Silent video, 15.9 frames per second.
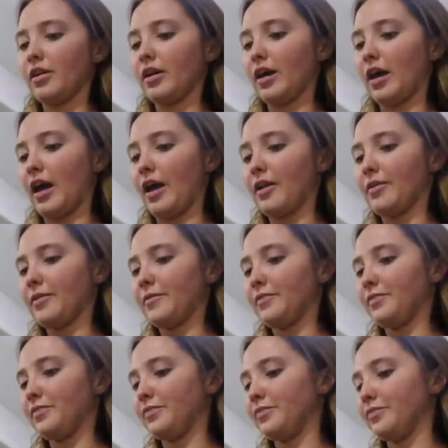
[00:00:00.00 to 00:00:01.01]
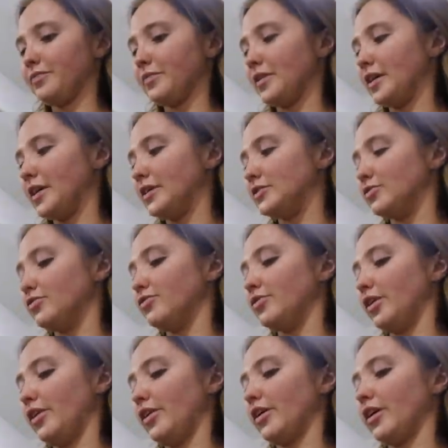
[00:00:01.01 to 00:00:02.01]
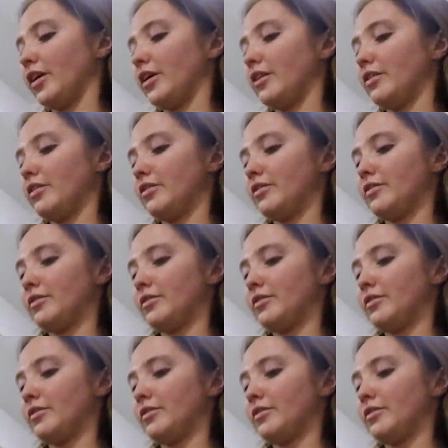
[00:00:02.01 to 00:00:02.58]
Okay? It's really good.